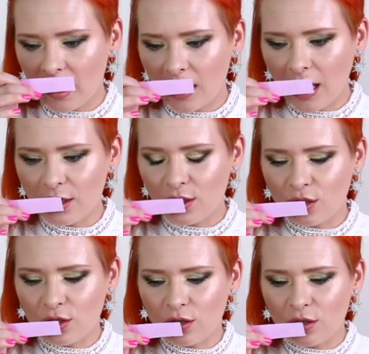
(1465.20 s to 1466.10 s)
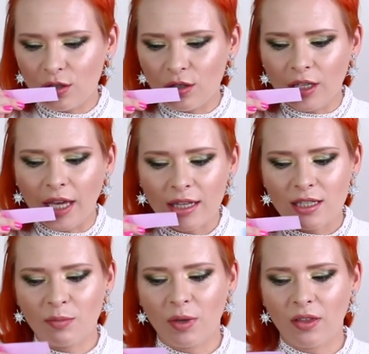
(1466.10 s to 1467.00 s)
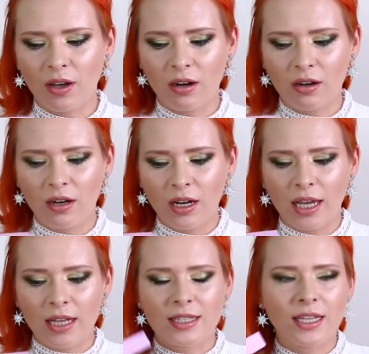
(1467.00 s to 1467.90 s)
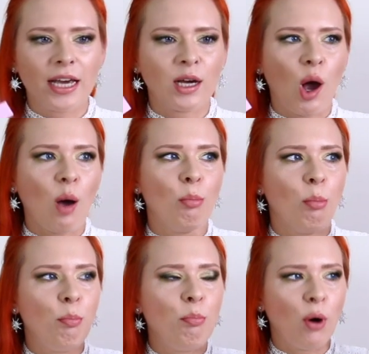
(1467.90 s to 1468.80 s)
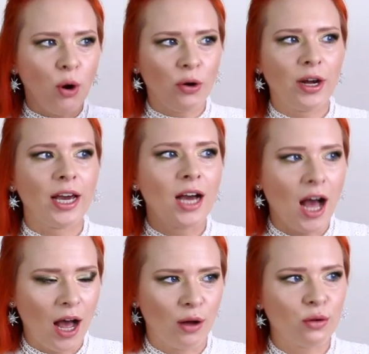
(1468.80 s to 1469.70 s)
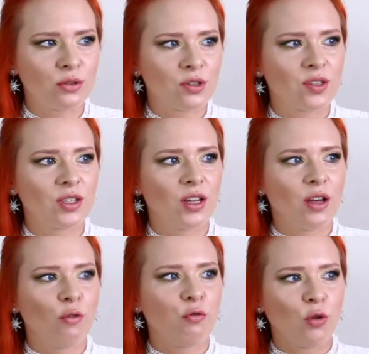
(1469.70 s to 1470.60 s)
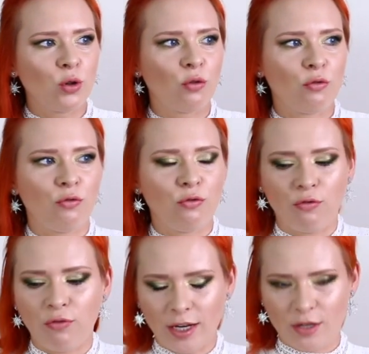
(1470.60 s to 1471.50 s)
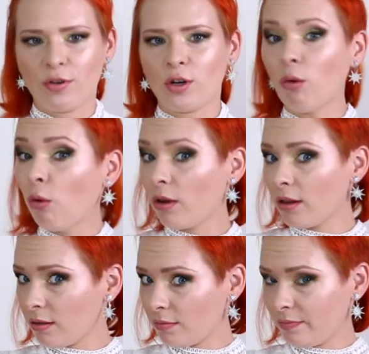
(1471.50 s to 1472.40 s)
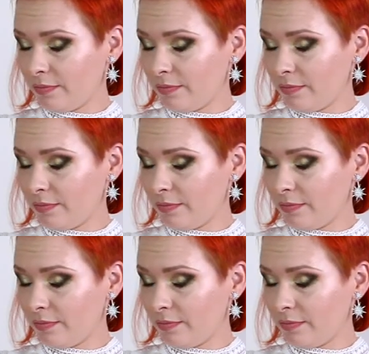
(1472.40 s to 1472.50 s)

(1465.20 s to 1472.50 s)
that gets me there. It's like a burning house full of vetiver oil.